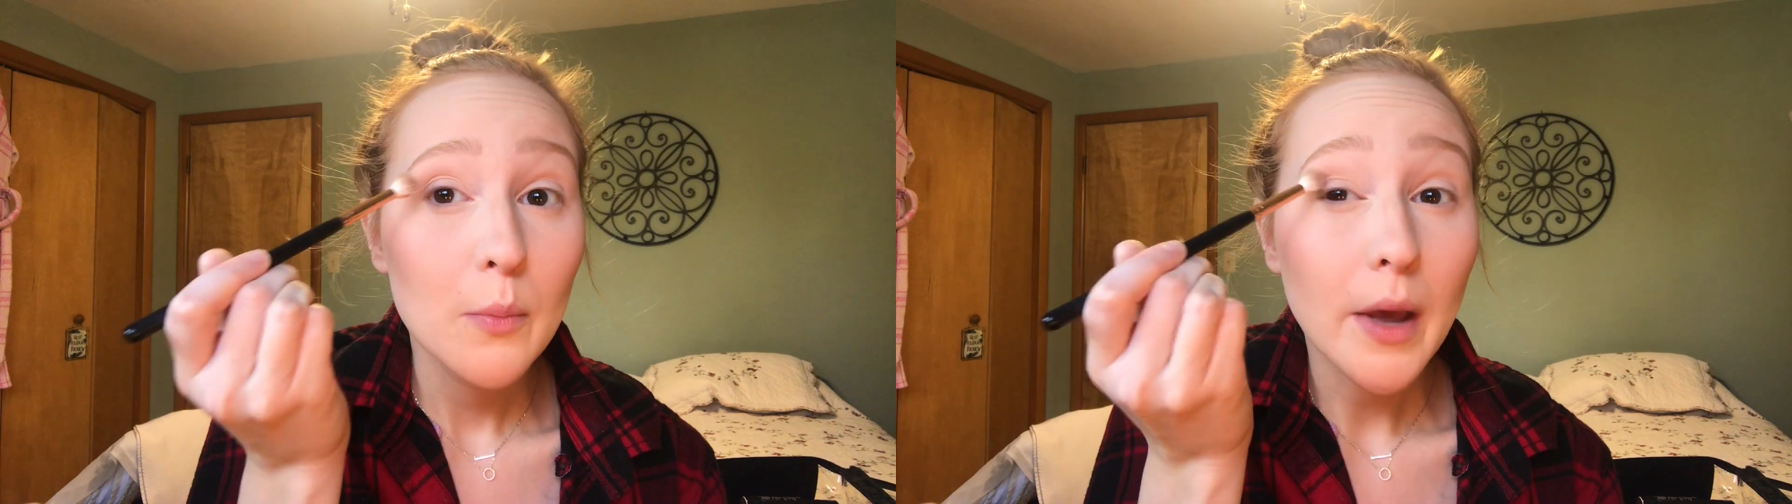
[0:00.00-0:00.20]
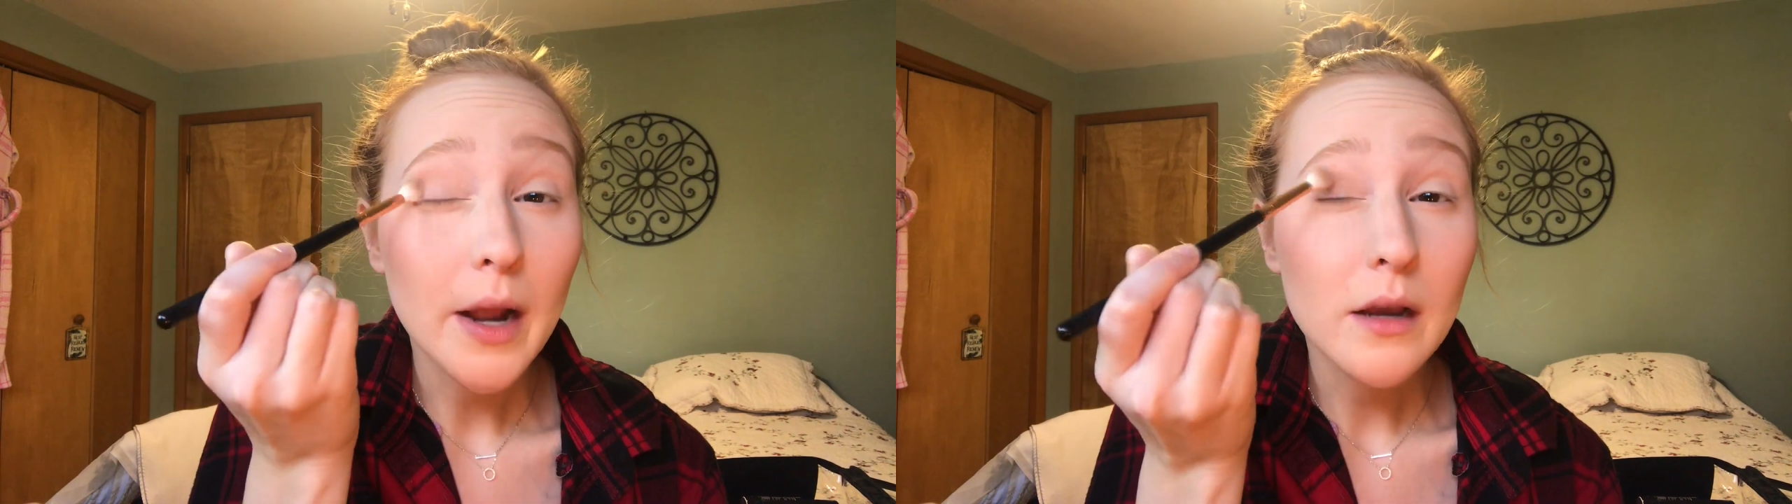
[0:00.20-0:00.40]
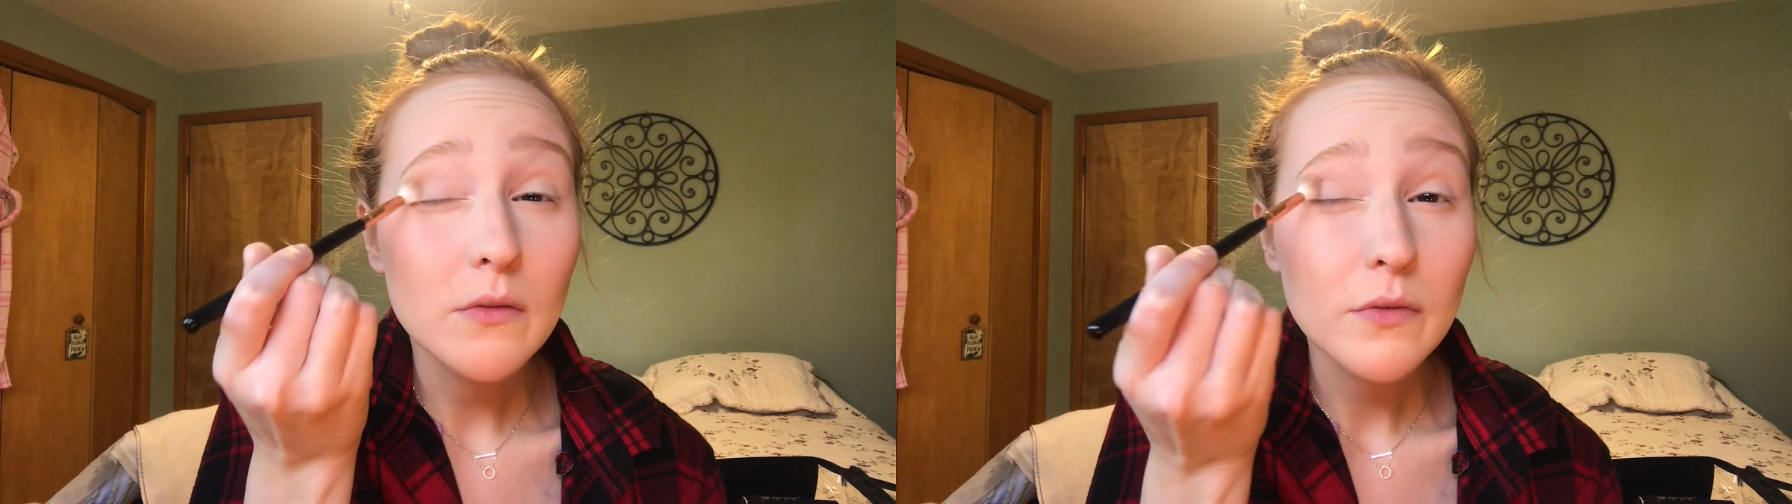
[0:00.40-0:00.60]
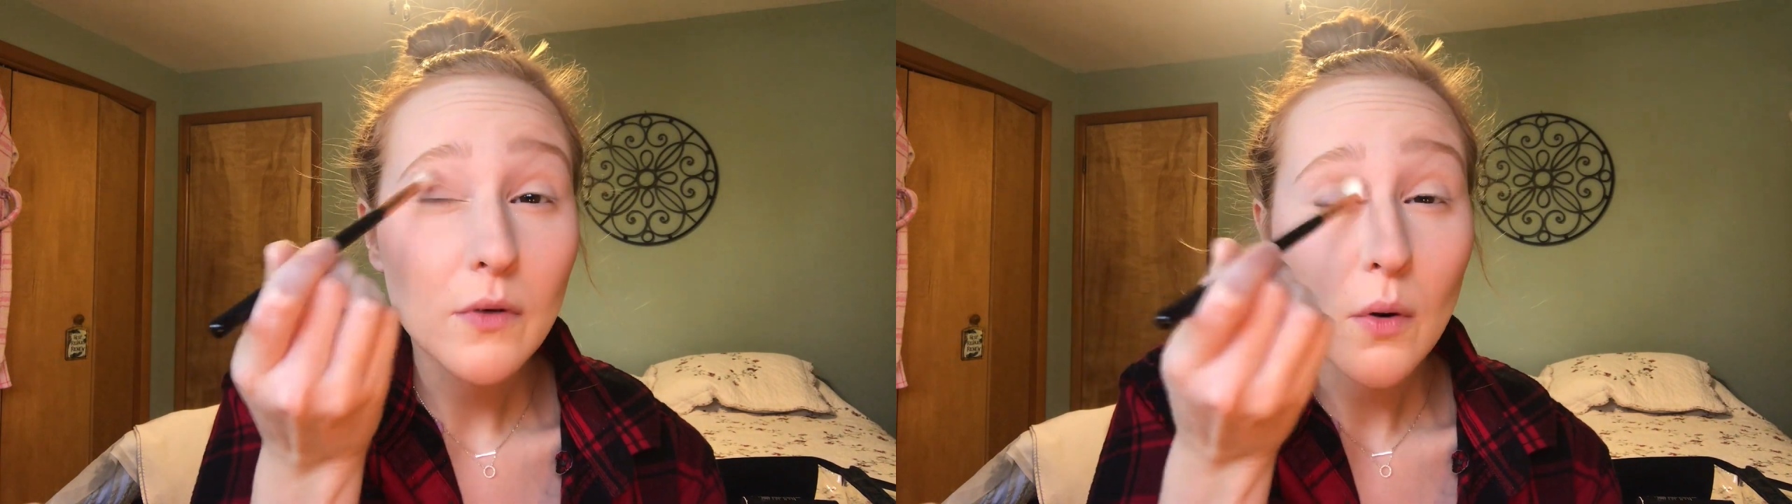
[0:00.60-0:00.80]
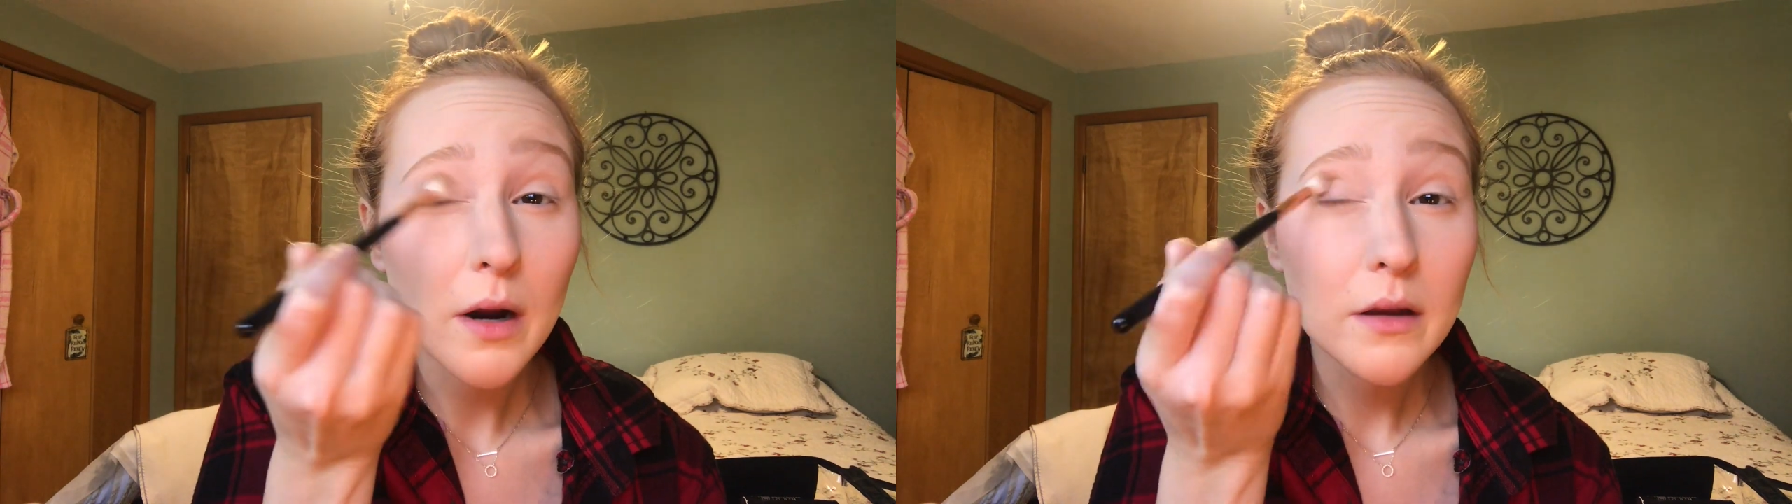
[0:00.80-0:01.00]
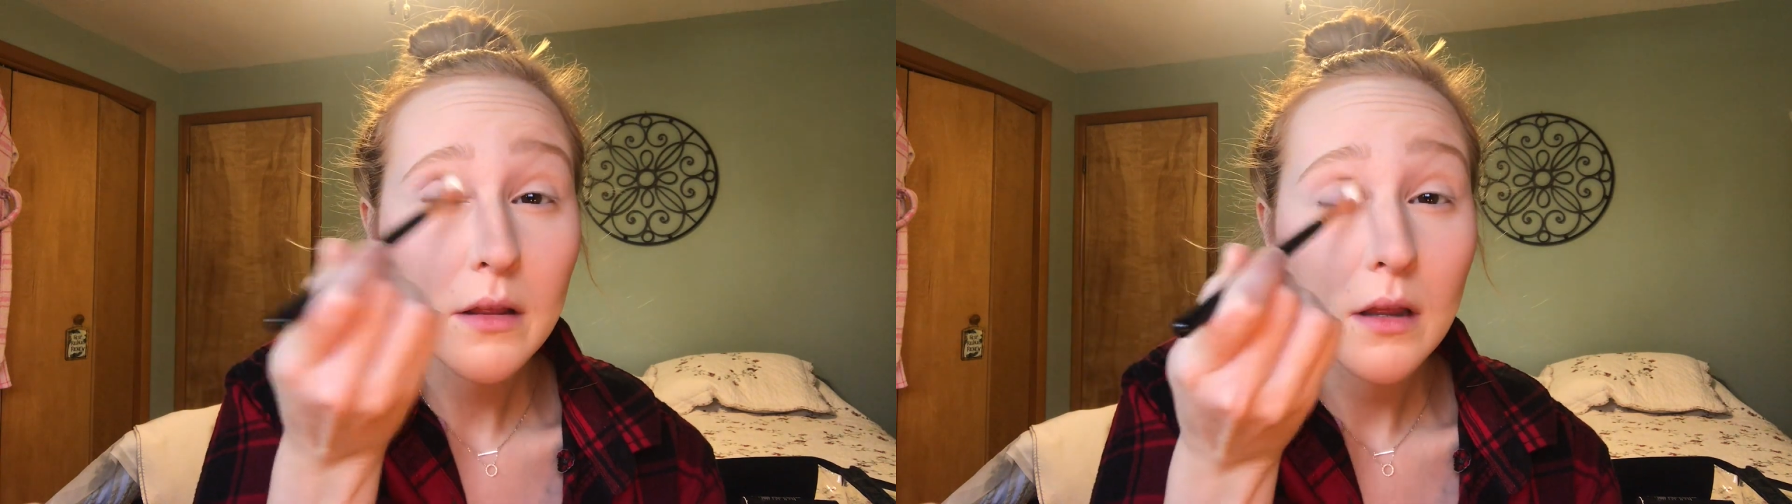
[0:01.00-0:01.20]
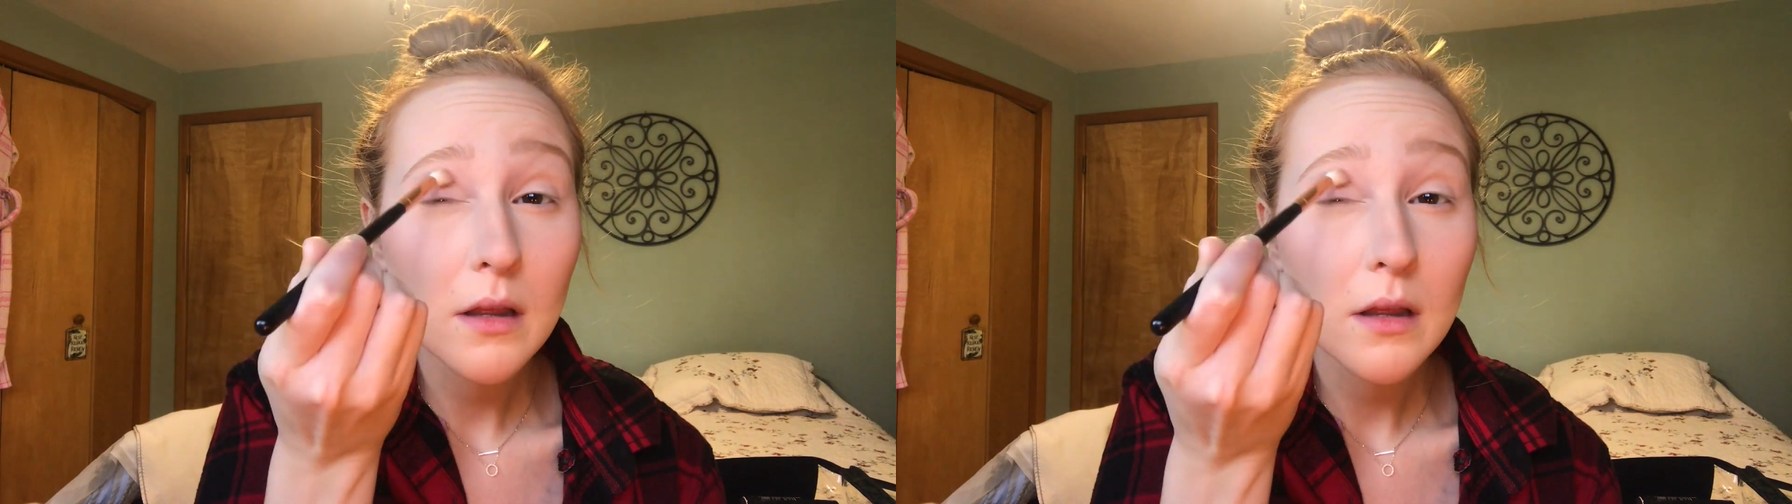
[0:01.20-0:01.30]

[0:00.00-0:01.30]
back and forth.